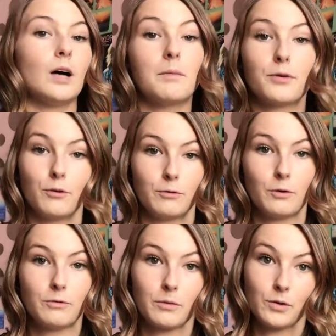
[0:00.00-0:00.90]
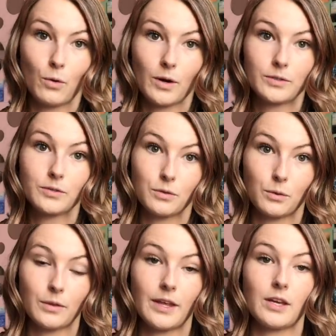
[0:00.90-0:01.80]
approval from your
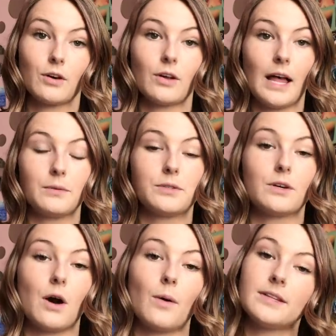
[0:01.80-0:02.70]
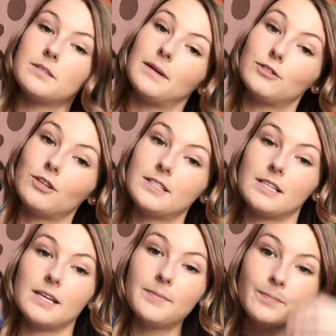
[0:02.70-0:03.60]
school that you're allowed to go on Semester at
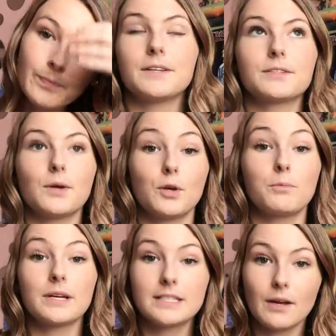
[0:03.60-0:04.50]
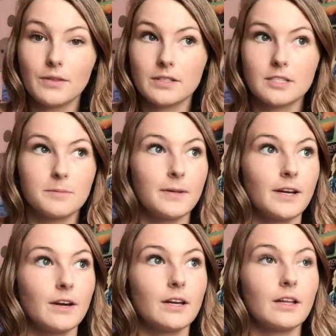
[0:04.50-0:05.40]
Sea. So you print out the
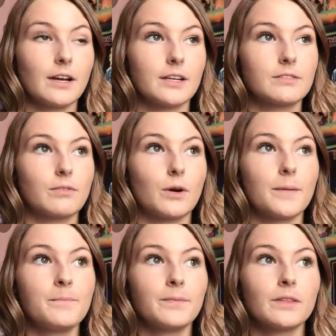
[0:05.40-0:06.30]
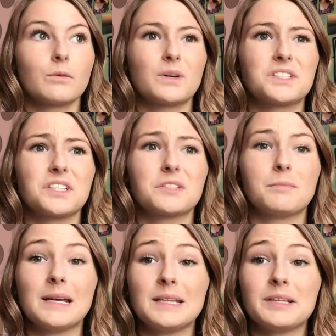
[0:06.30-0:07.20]
disciplinary clearance form, which is
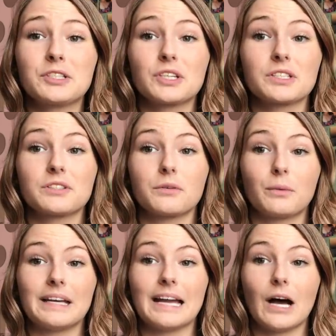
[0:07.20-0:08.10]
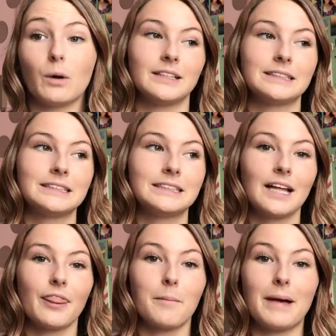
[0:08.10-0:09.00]
mainly just to weed out
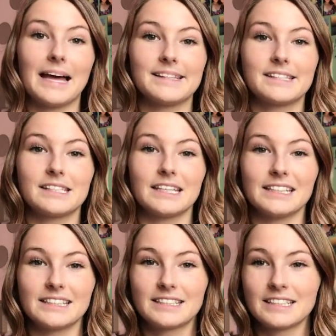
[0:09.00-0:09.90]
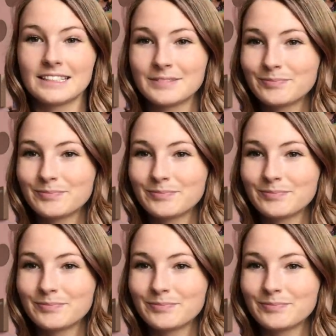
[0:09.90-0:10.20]
the bad seeds.